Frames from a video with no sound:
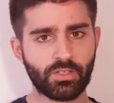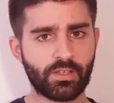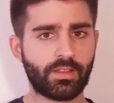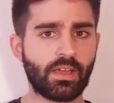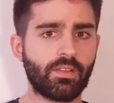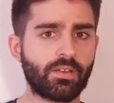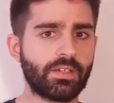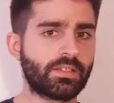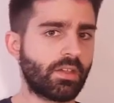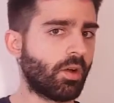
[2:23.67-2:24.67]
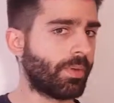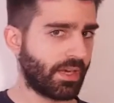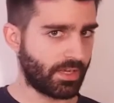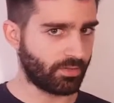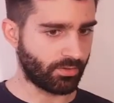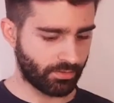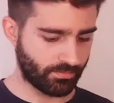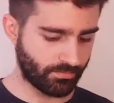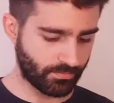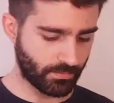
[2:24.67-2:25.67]
and the other is the operator.
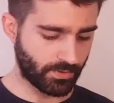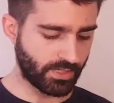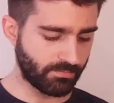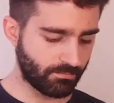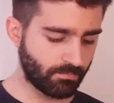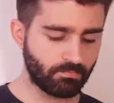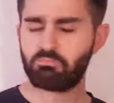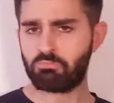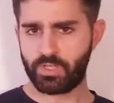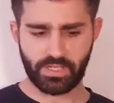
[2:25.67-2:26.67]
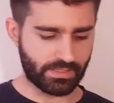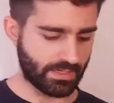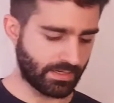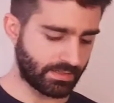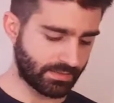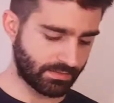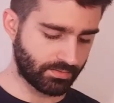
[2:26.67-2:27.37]
Okay? Easy, I guess.